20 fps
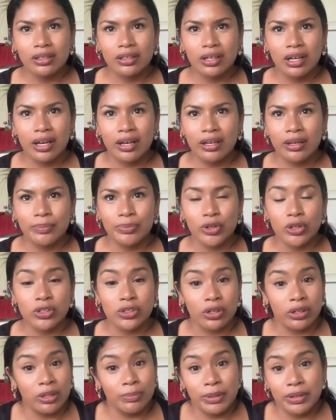There's
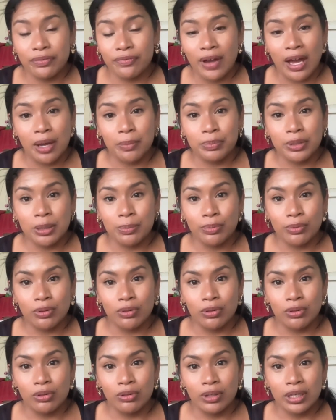gonna be fat
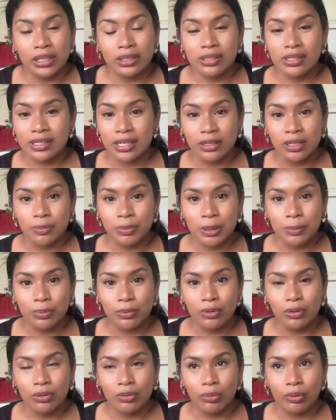people and skinny
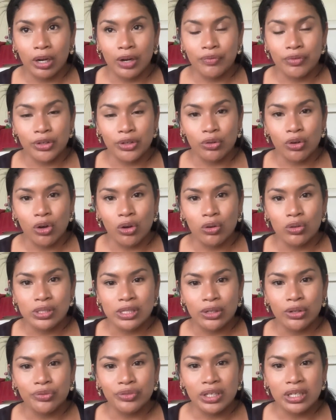people wherever you go. So I
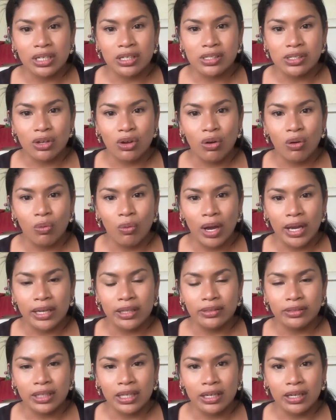don't think it's a
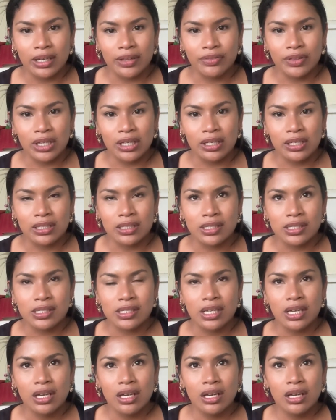Hawaiian thing. I think it's
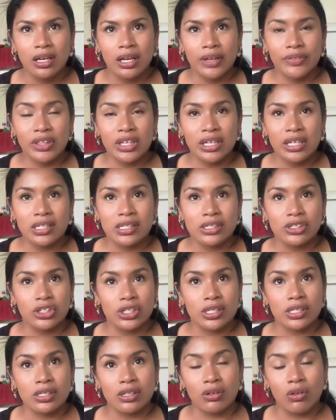
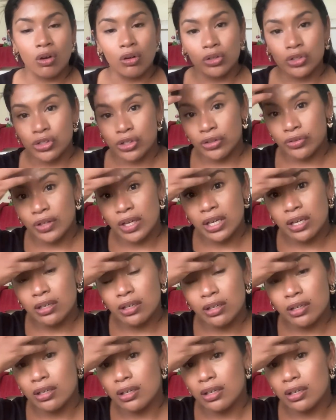just a culture thing.